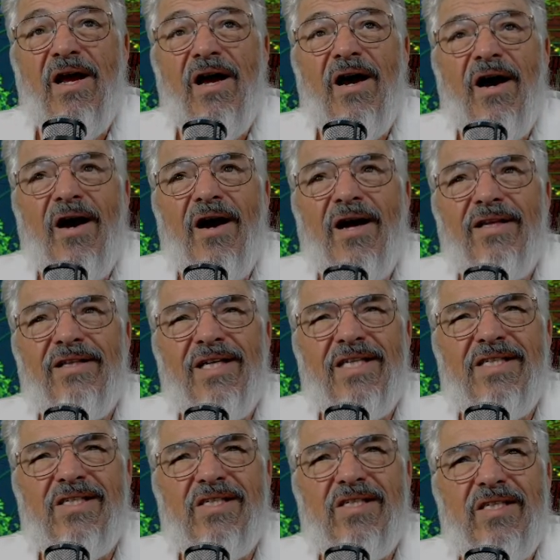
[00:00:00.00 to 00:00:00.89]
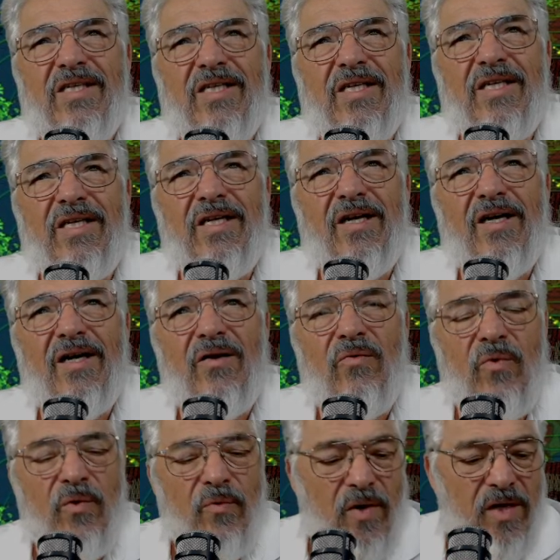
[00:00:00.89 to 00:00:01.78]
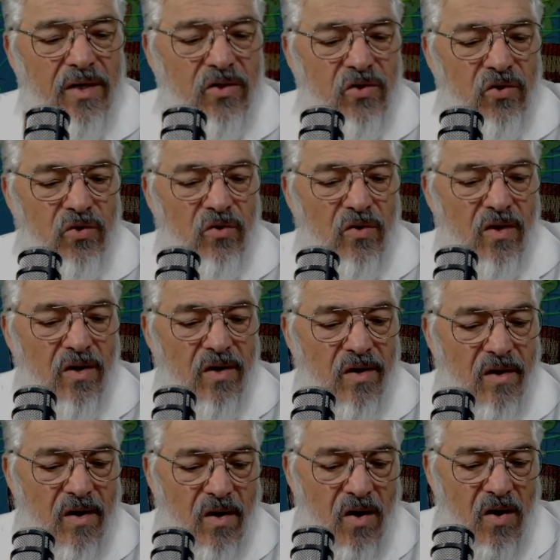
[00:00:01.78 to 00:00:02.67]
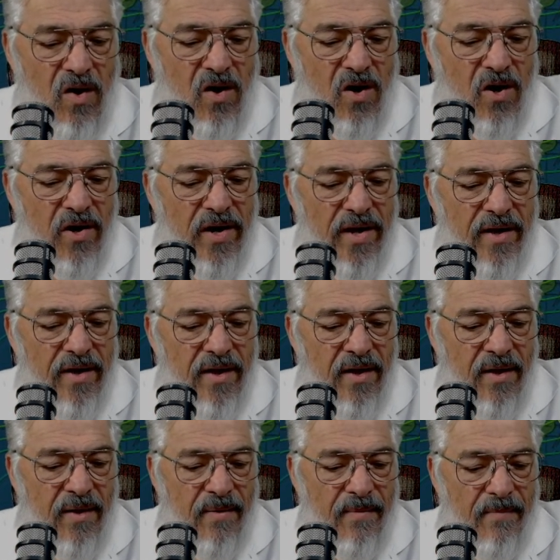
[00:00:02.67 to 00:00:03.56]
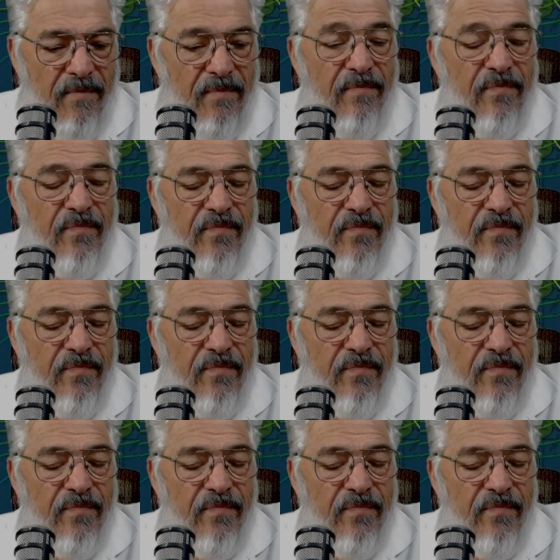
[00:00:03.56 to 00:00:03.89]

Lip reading: Let's see. We want to do RM